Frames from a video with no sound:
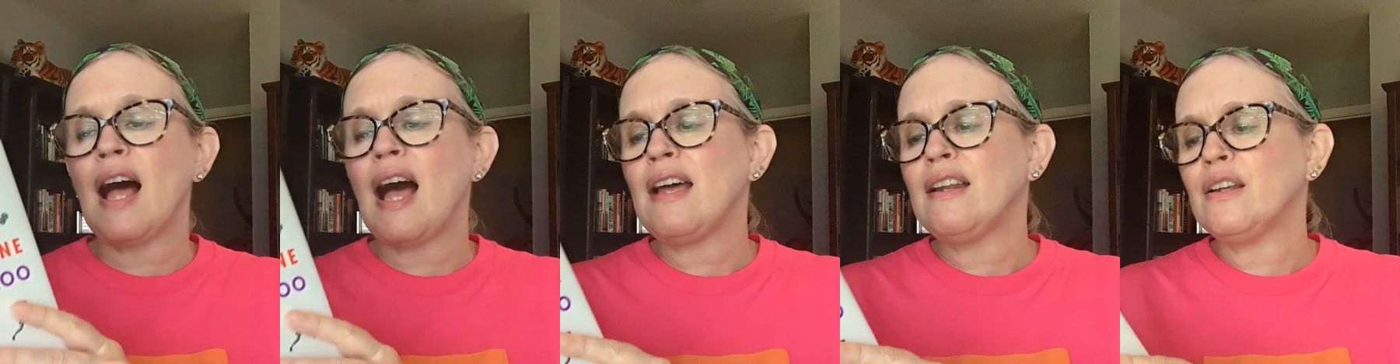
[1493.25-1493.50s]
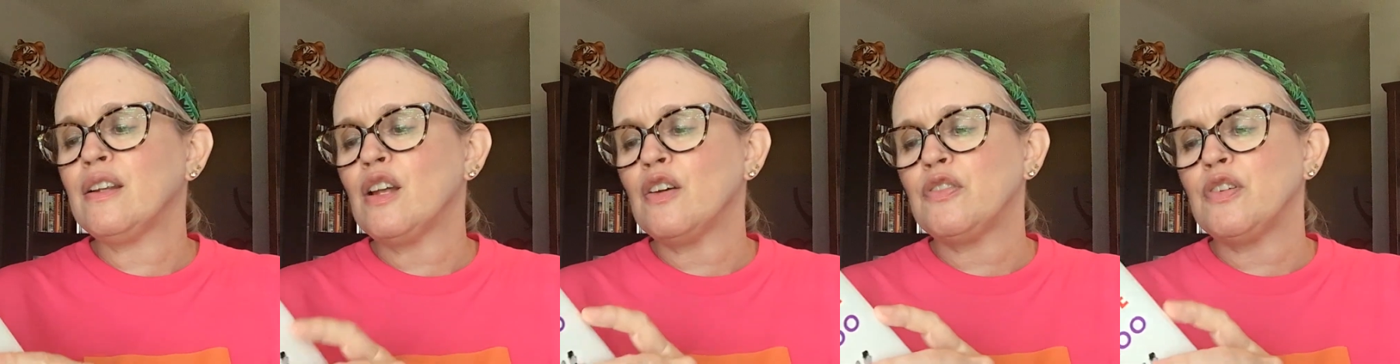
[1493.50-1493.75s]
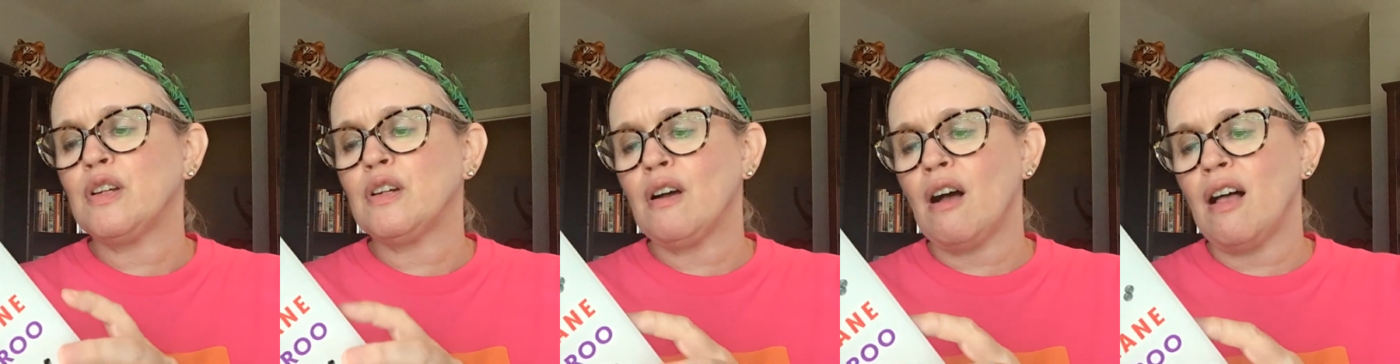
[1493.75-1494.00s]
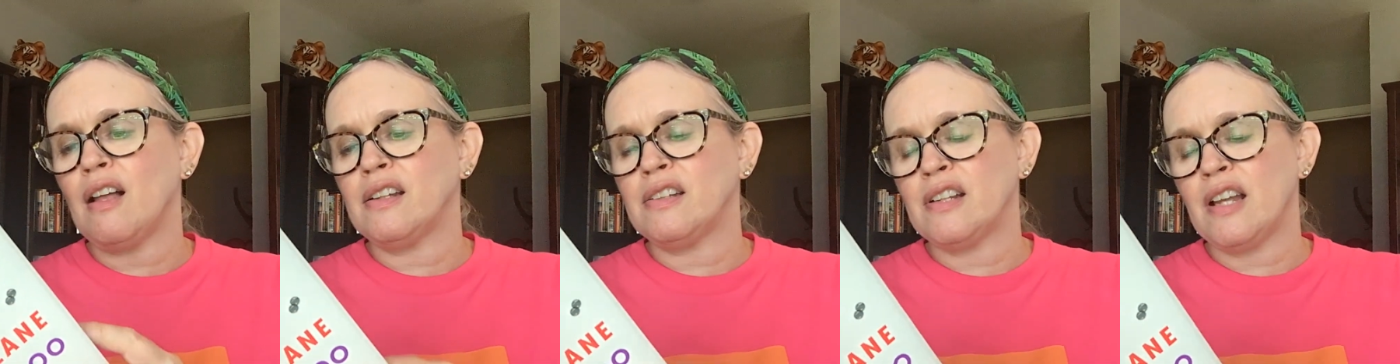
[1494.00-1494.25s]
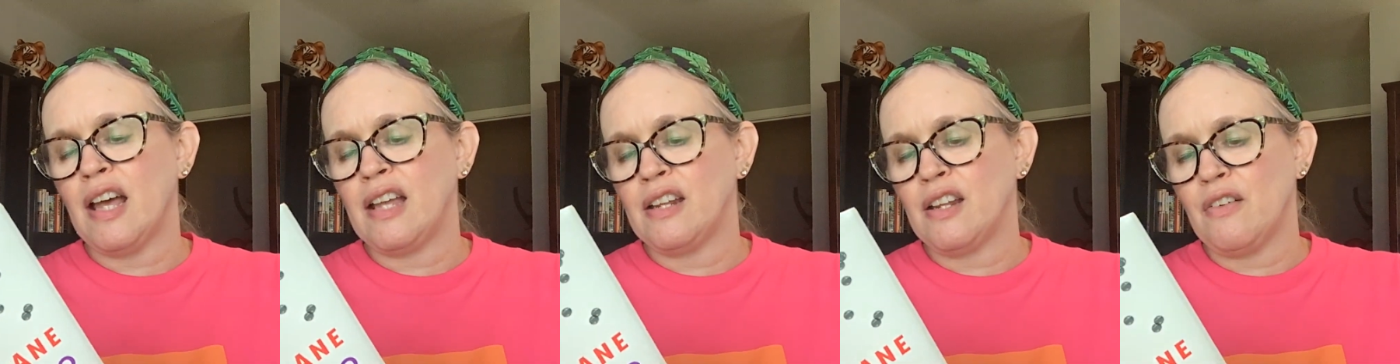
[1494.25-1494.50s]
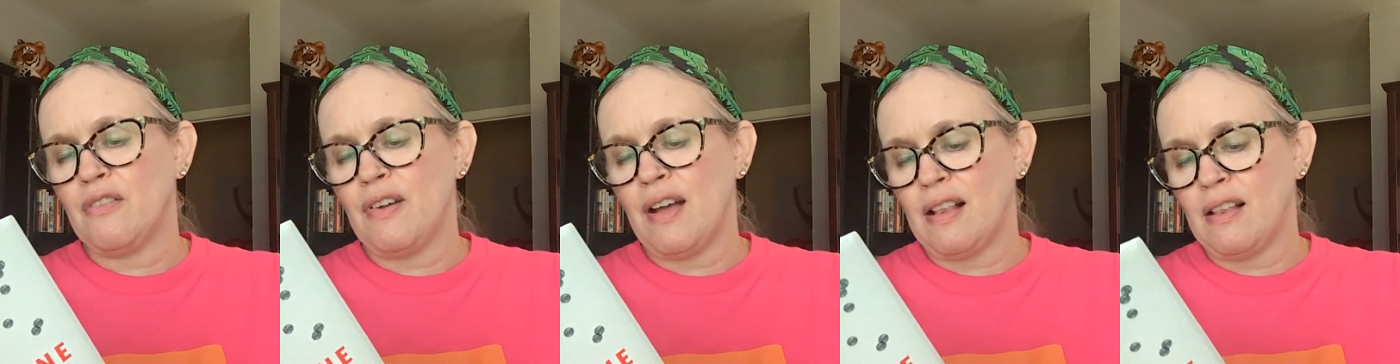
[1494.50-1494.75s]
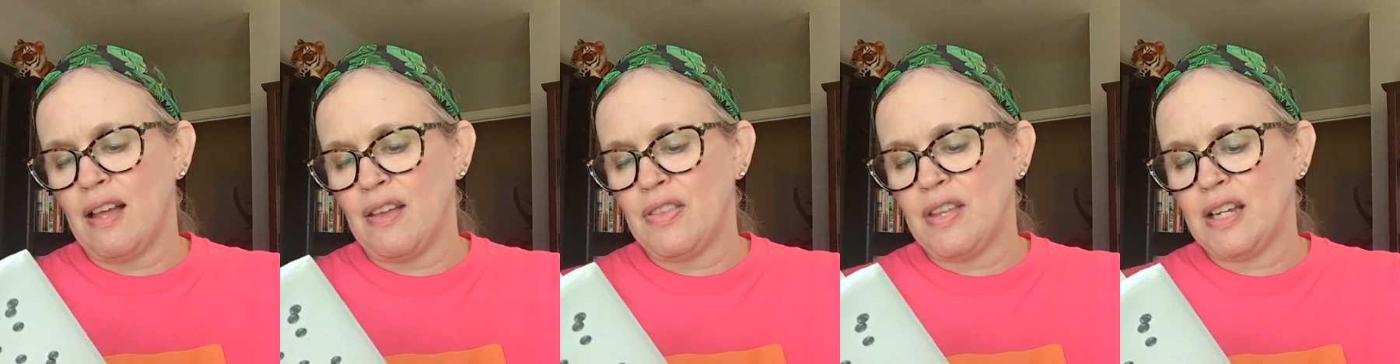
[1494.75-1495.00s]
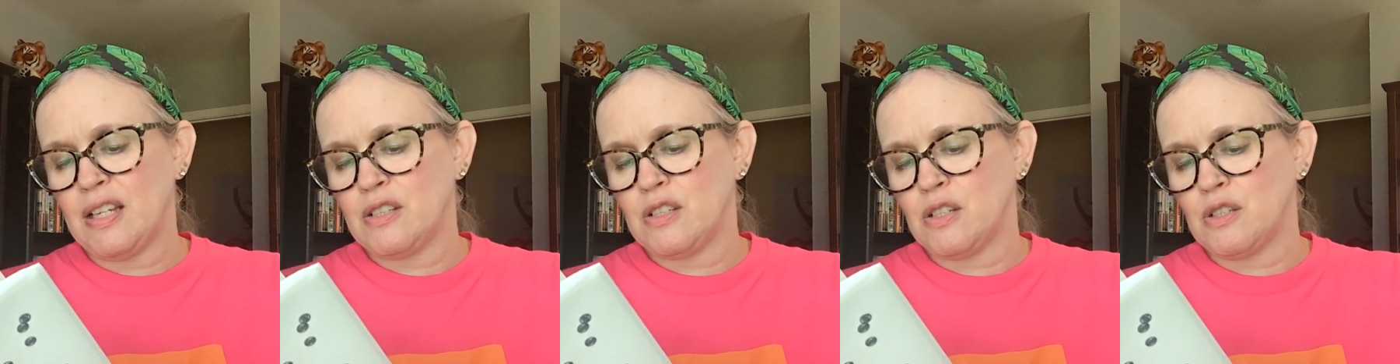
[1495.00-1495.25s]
I don't know if you call it a novella. I think it's